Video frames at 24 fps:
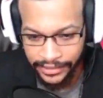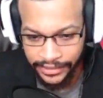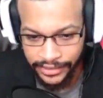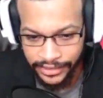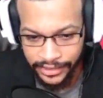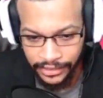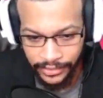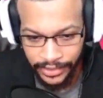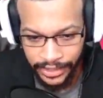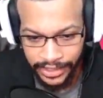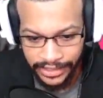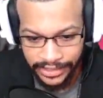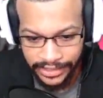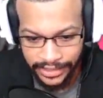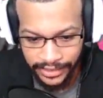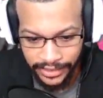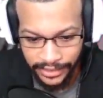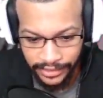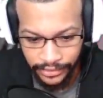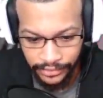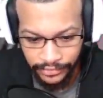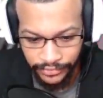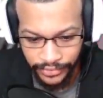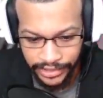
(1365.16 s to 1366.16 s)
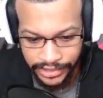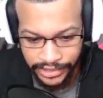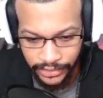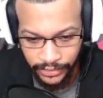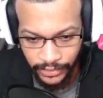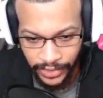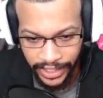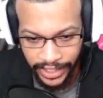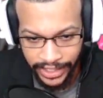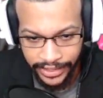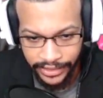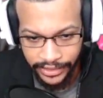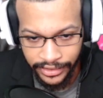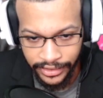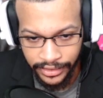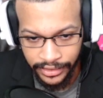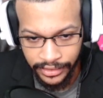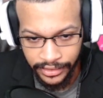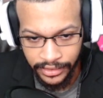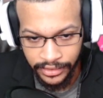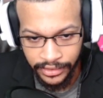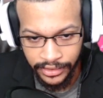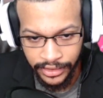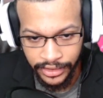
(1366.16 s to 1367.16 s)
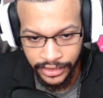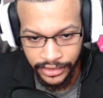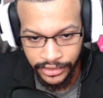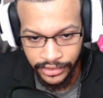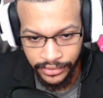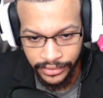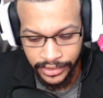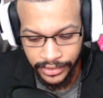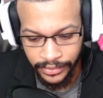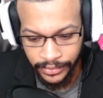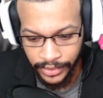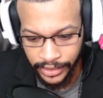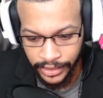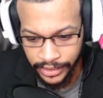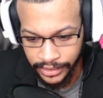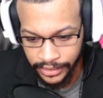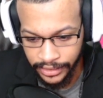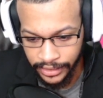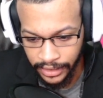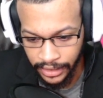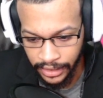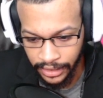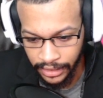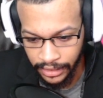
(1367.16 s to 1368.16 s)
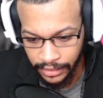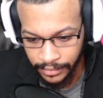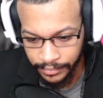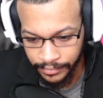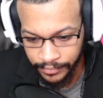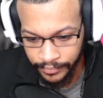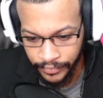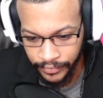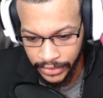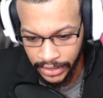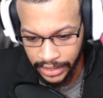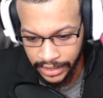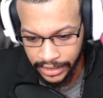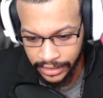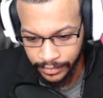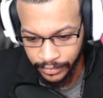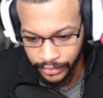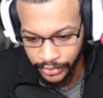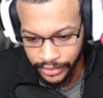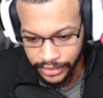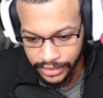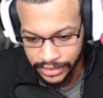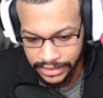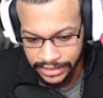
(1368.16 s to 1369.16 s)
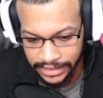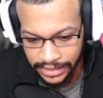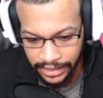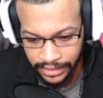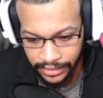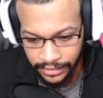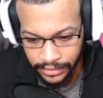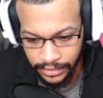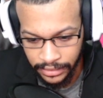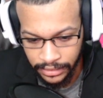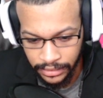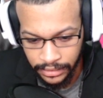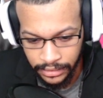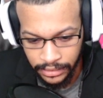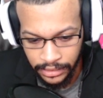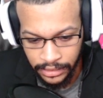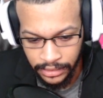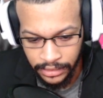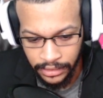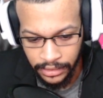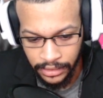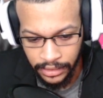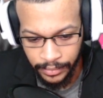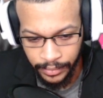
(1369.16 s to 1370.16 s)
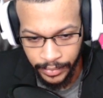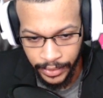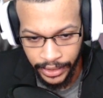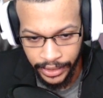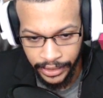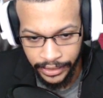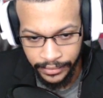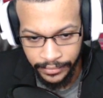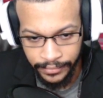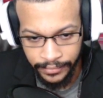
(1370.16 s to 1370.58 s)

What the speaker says: too, the reason why he couldn't do what he wanted, I didn't point this out, but